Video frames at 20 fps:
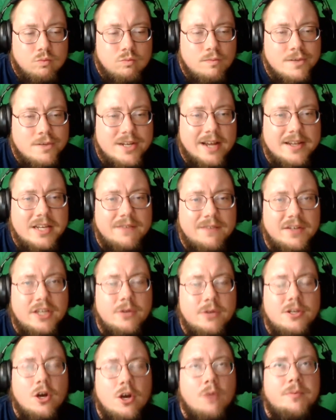scientific
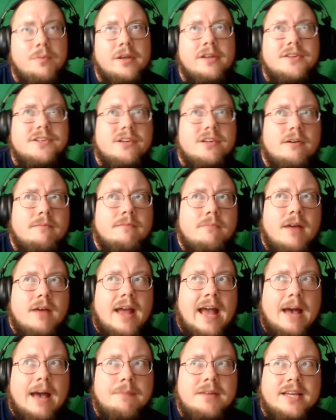utopianism
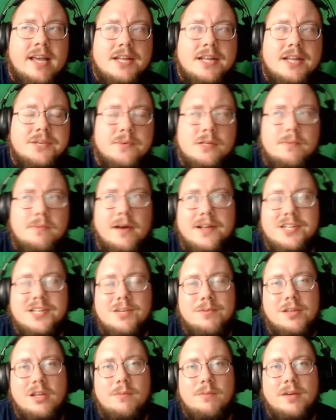abdicates
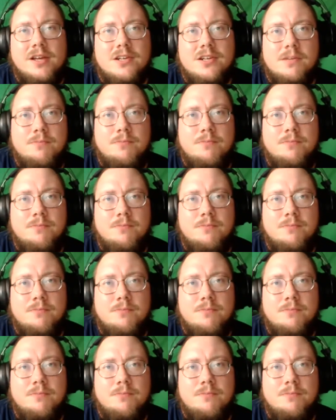responsibility because